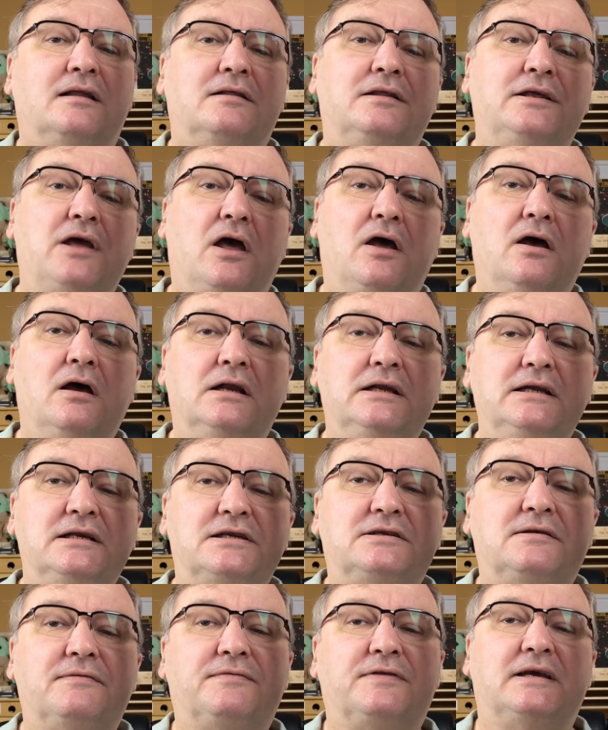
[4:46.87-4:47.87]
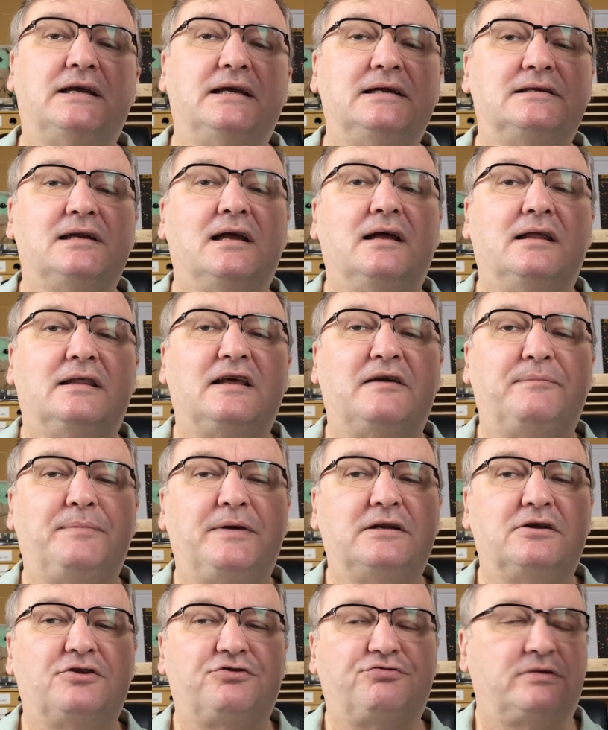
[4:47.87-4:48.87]
The earliest of these, they've
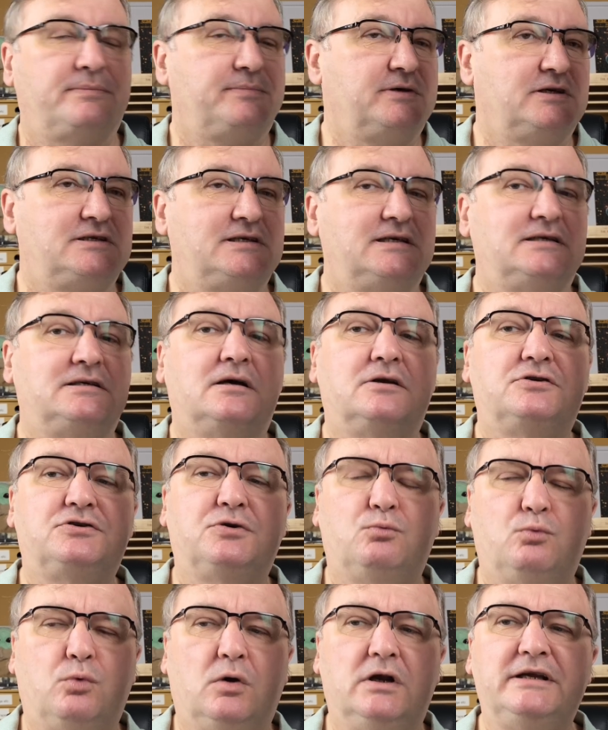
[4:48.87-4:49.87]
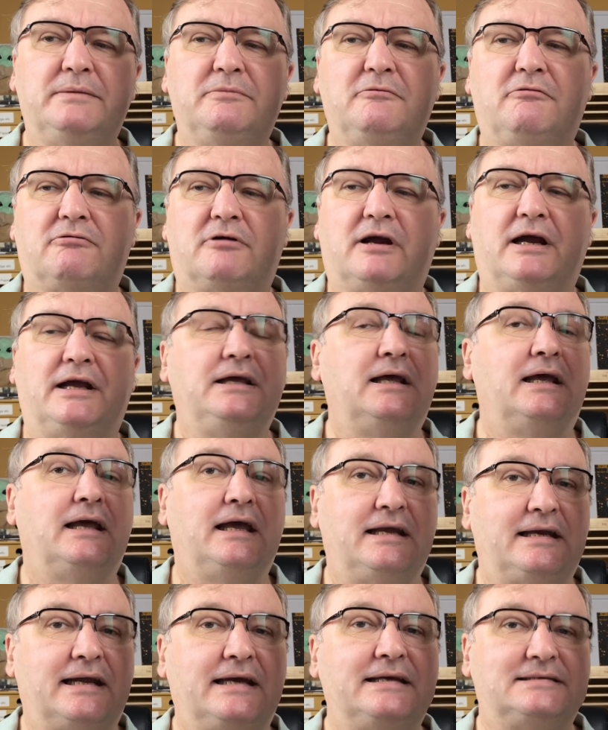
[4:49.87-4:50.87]
been attributed to William Grey
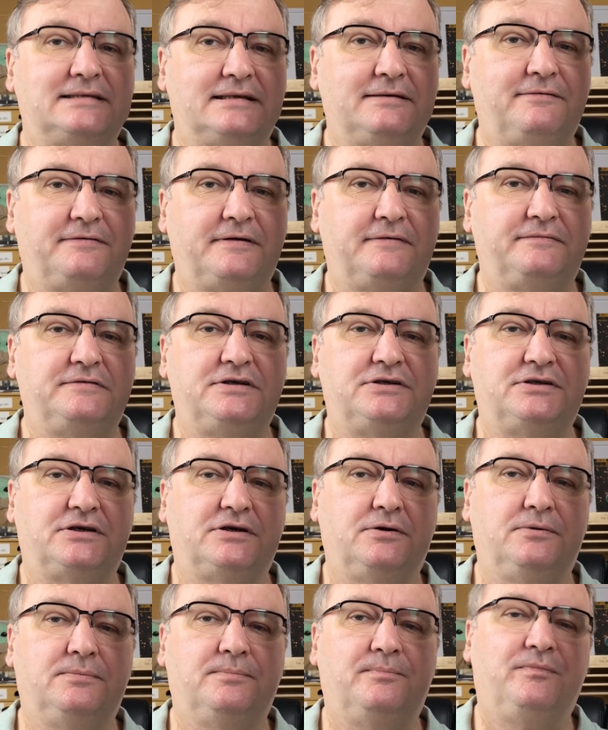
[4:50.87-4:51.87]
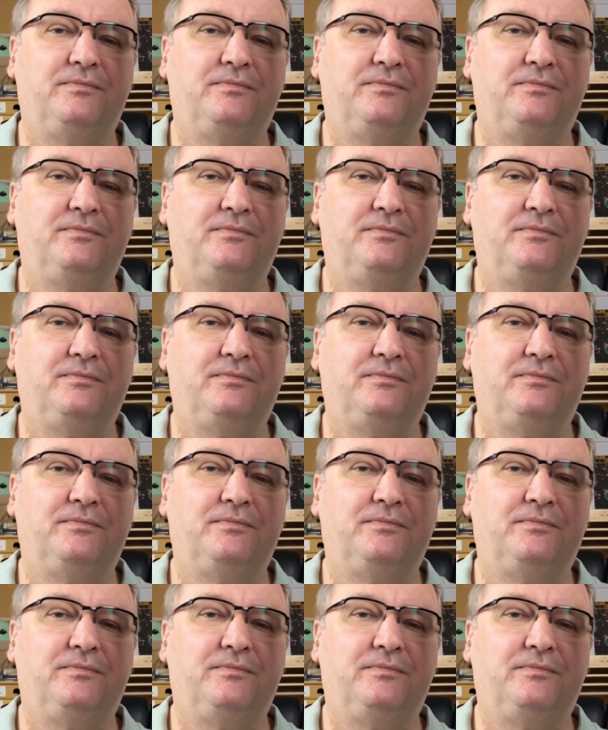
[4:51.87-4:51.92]
in 1852,